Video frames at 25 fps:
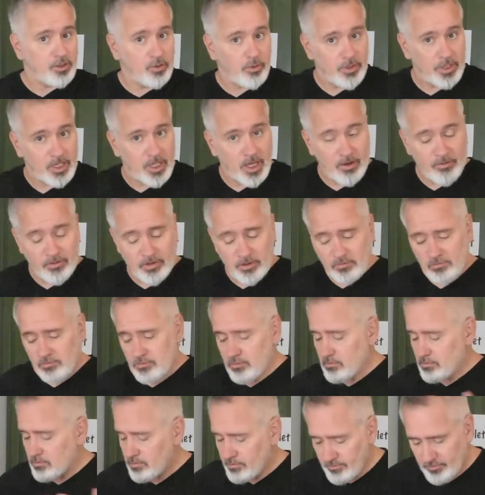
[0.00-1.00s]
in the oven,
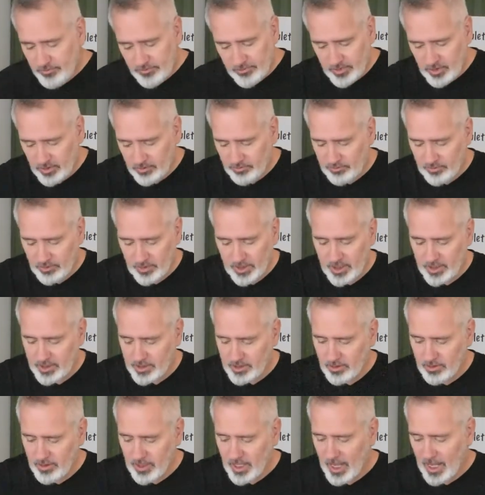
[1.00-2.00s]
feel free to
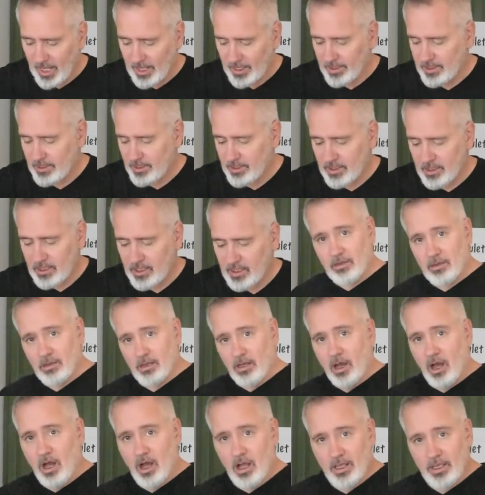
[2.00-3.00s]
do that.
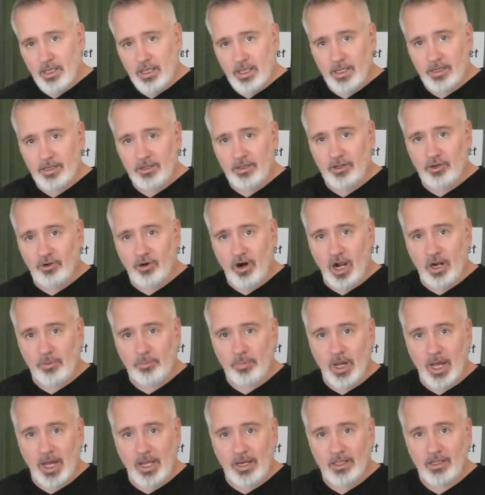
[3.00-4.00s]
Into the crock
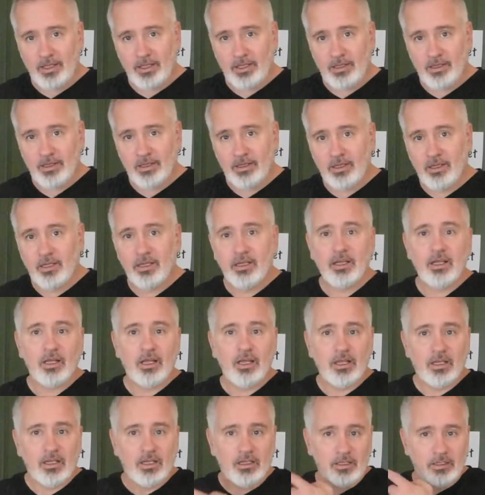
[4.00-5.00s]
pot.
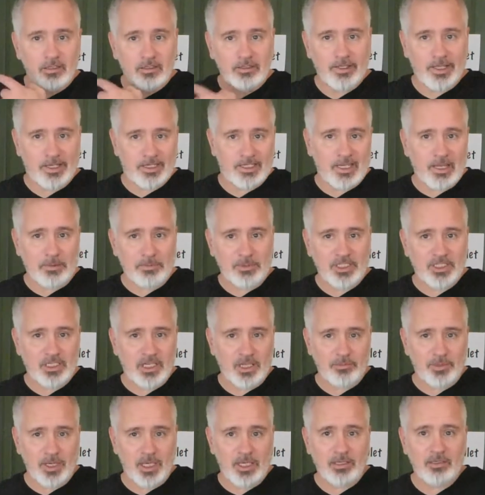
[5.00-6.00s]
Next time you see
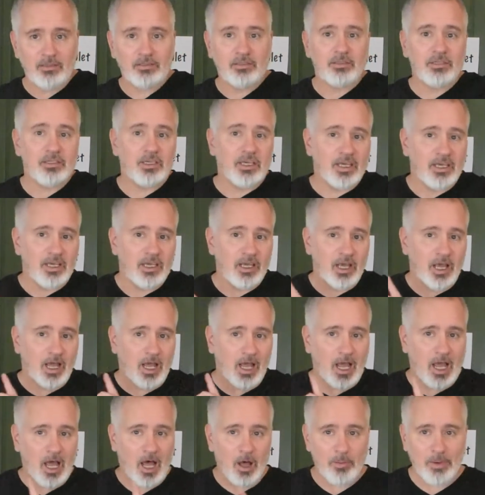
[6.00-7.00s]
me,
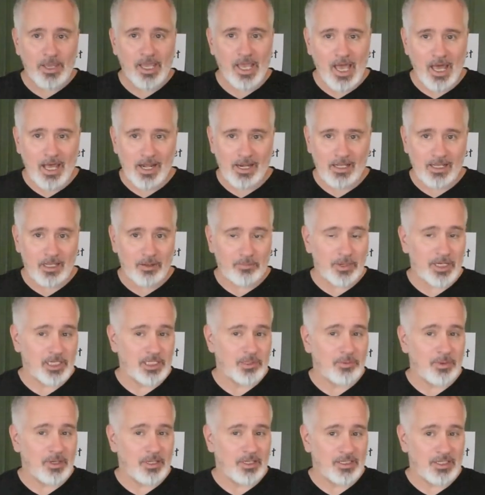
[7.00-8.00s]
I'll be adding in my
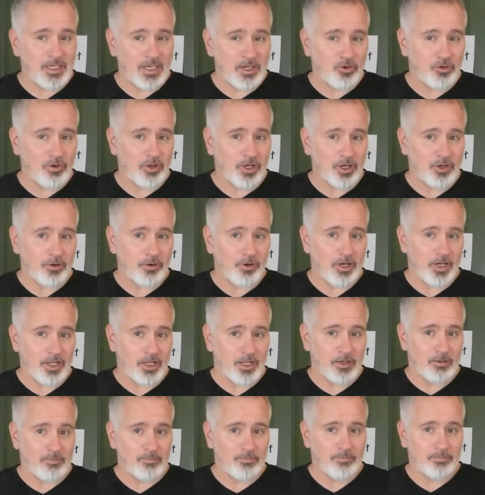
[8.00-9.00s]
secret
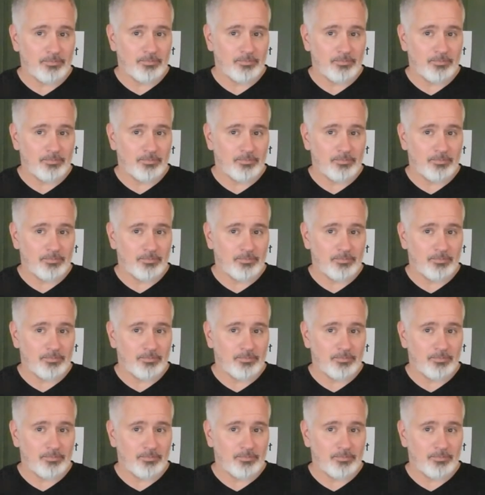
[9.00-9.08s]
ingredient.